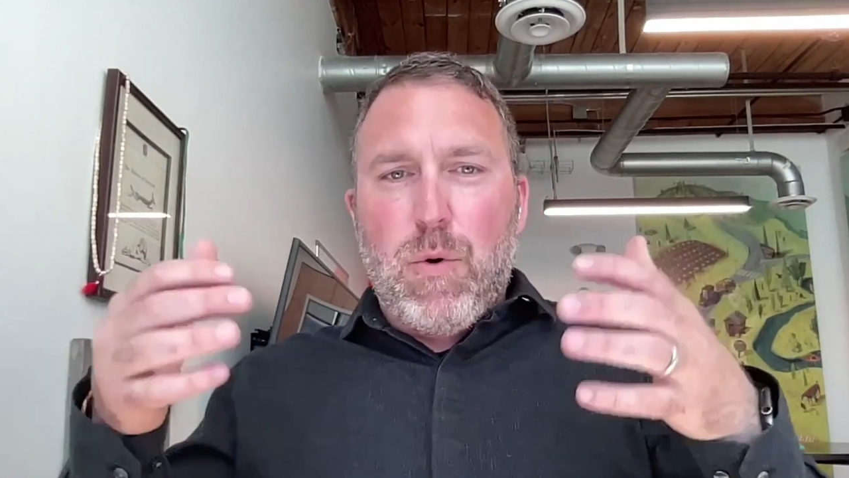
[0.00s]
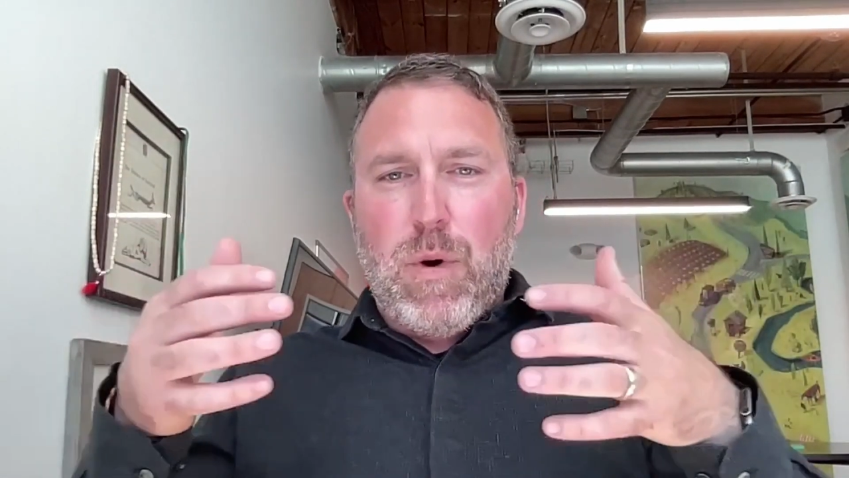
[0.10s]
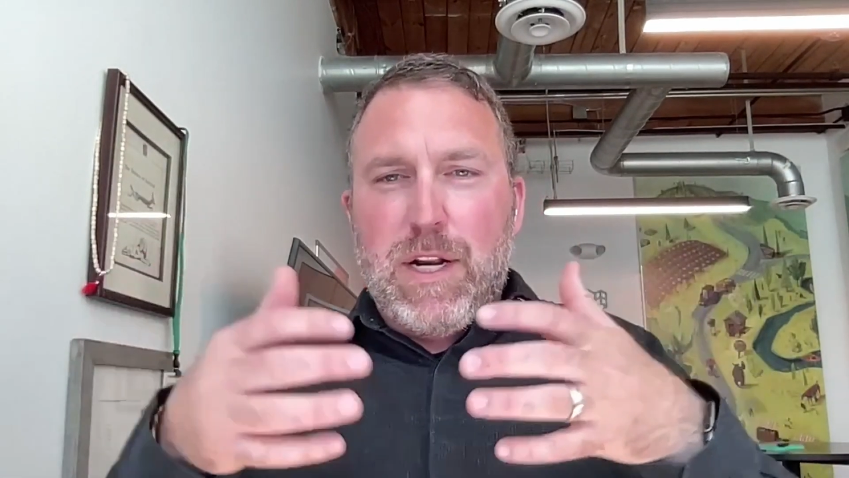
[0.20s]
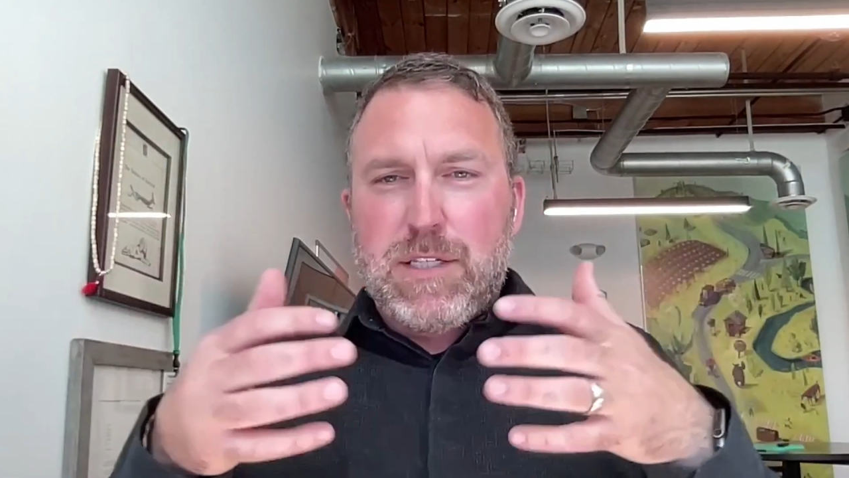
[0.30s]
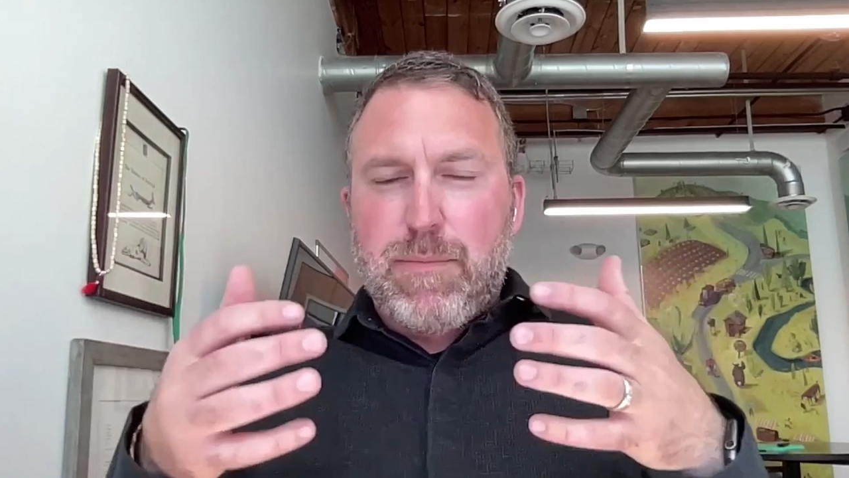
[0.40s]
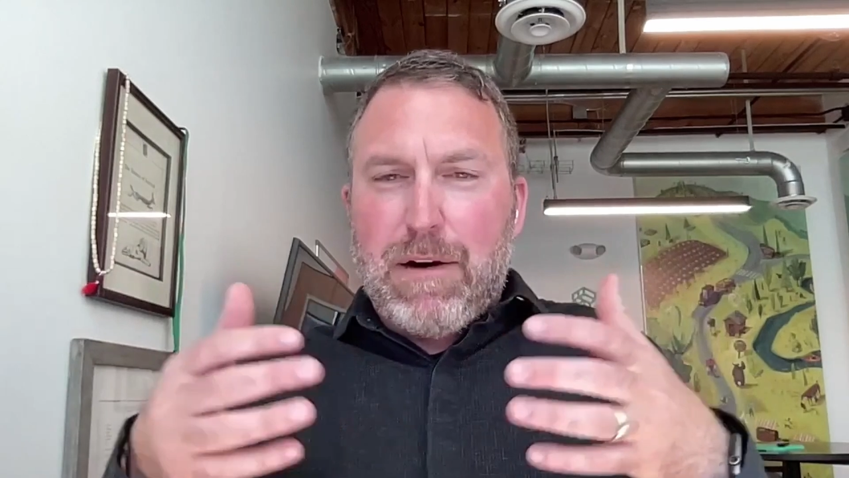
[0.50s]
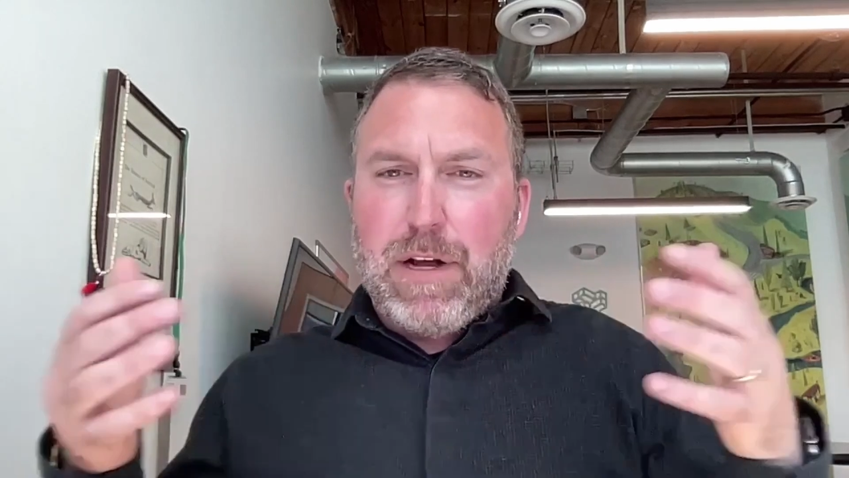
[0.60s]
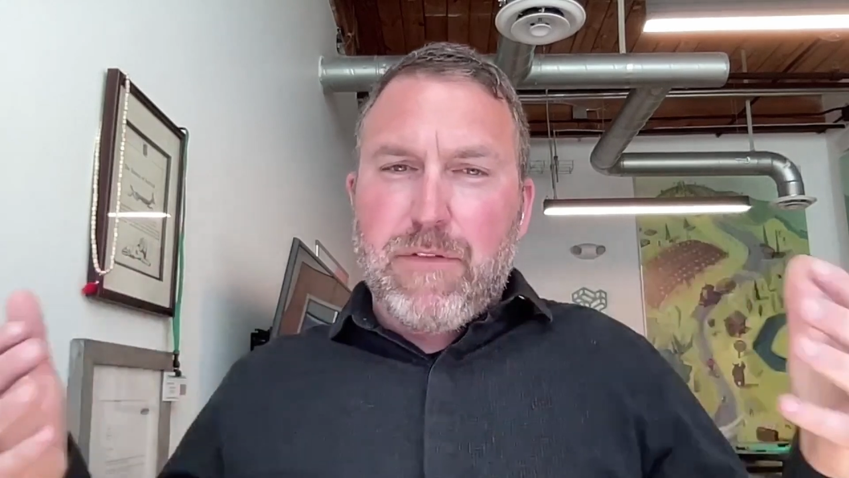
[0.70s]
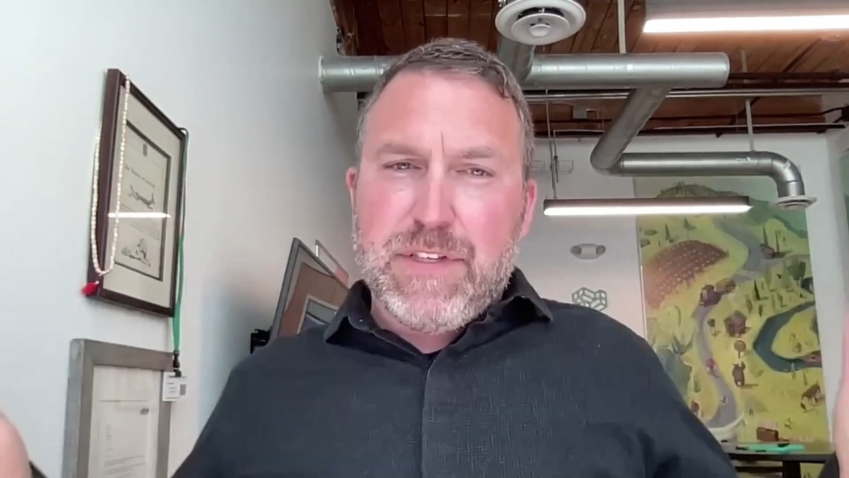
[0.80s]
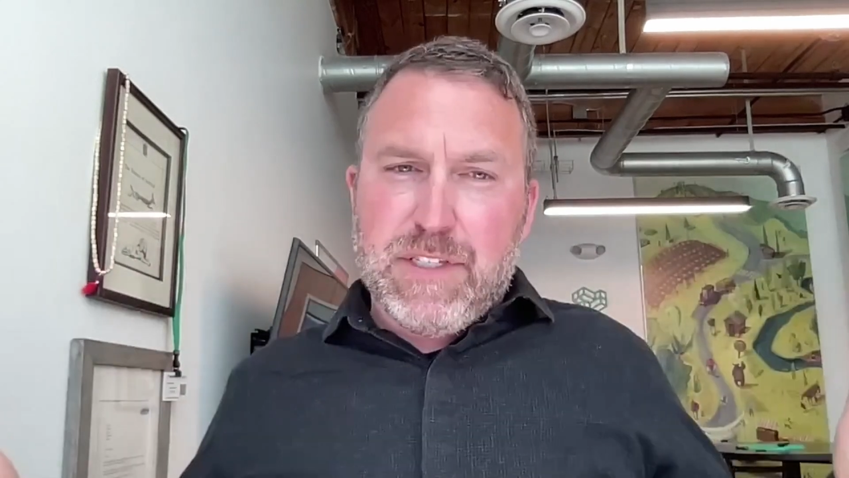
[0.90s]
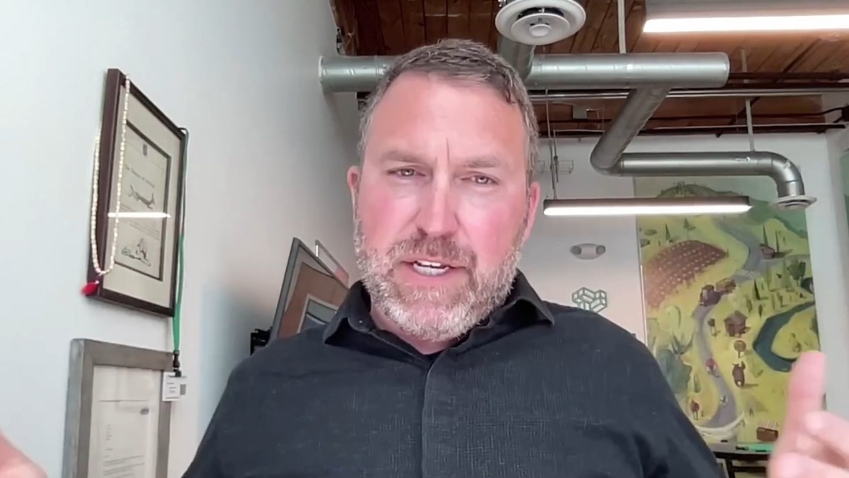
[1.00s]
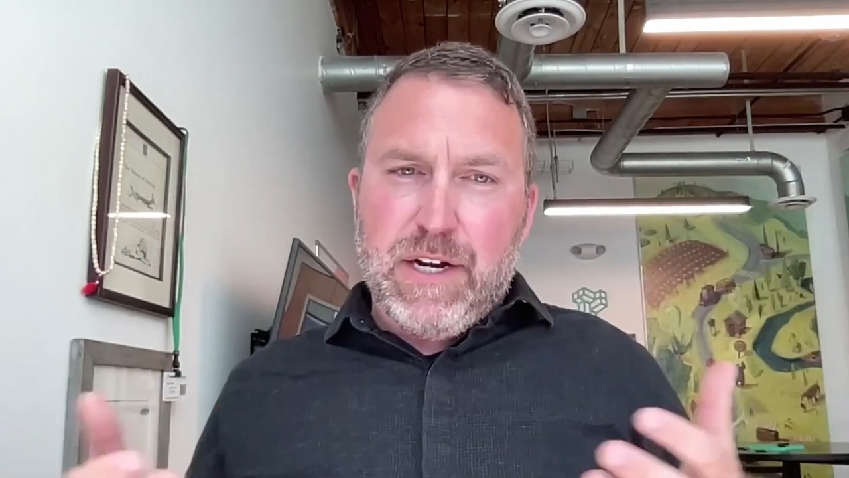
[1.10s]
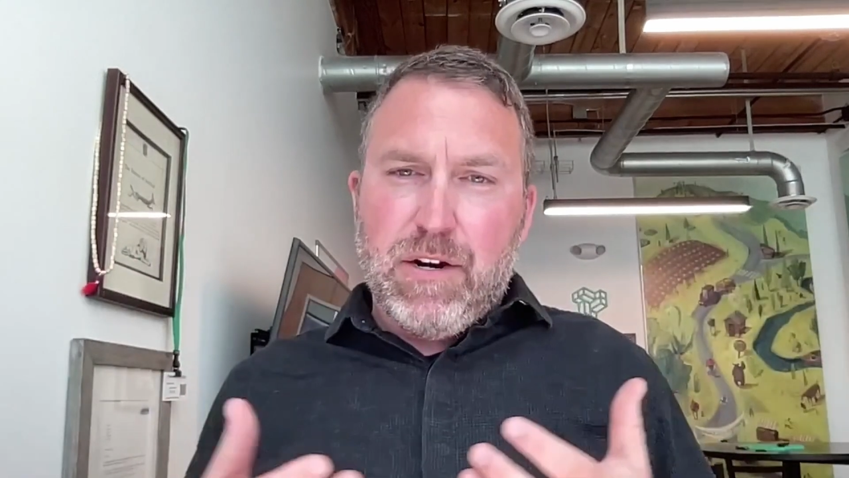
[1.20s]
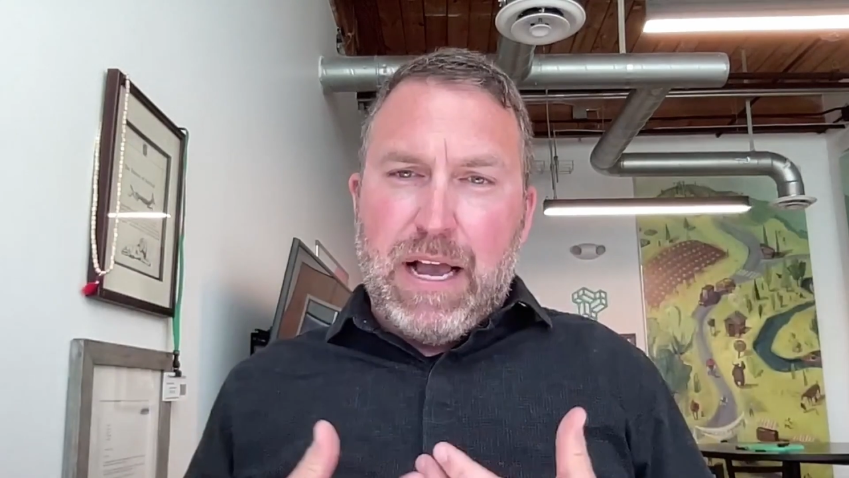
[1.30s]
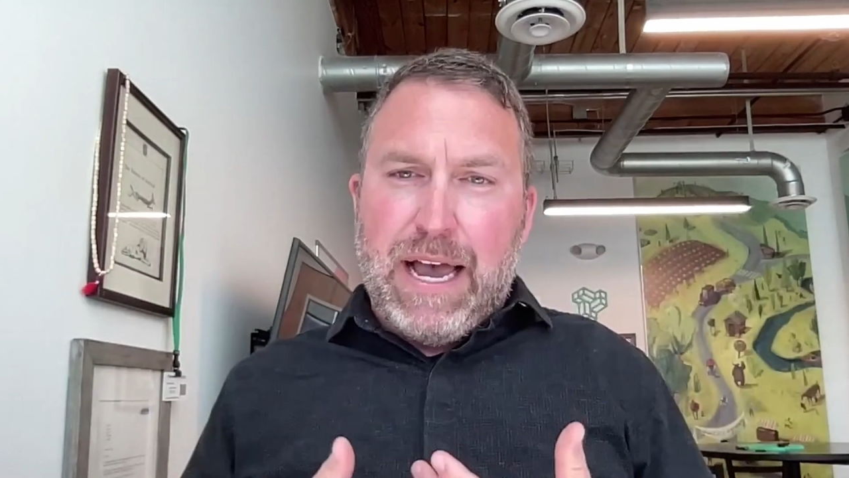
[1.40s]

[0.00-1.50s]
well, what is my relevancy here?